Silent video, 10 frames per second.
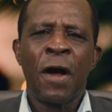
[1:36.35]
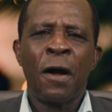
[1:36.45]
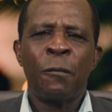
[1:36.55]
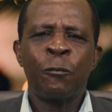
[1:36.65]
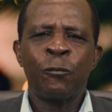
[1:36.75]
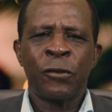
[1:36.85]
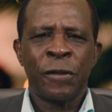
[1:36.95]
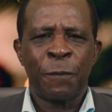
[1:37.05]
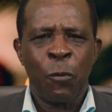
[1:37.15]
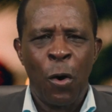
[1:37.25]
come to
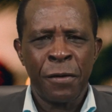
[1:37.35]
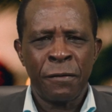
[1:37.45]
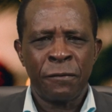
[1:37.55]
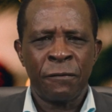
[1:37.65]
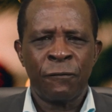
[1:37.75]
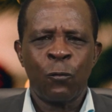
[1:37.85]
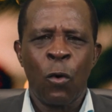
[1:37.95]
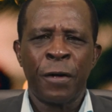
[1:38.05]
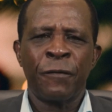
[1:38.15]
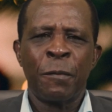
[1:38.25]
the point of
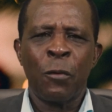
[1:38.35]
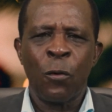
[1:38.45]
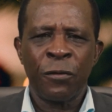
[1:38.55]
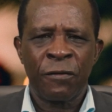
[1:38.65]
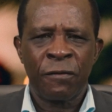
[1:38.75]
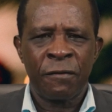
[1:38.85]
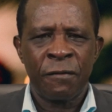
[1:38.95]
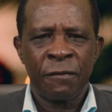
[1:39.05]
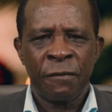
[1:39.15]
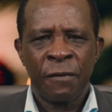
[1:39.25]
one of the
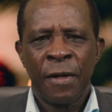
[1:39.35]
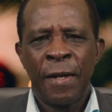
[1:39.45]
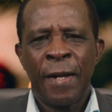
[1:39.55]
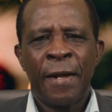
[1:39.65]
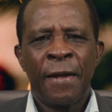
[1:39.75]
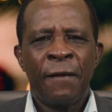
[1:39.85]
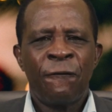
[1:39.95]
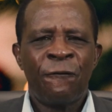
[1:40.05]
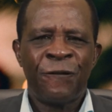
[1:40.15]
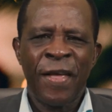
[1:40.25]
most
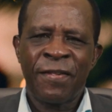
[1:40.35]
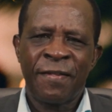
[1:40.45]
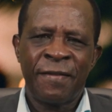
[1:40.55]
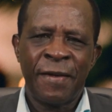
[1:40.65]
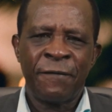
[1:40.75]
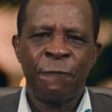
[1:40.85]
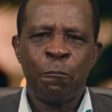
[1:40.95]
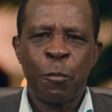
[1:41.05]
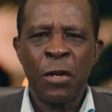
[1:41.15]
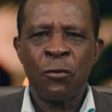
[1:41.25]
festive
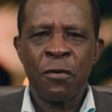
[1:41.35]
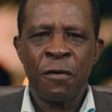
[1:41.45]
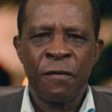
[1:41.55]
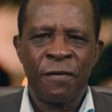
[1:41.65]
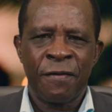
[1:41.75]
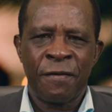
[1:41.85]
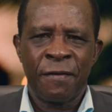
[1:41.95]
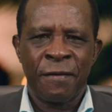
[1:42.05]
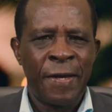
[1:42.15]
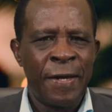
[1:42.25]

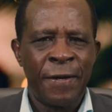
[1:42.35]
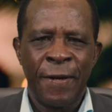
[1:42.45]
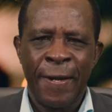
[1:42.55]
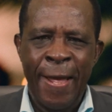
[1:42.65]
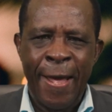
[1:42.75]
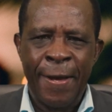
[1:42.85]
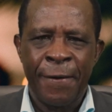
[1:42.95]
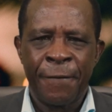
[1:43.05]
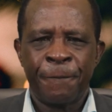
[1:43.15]
periods in the year.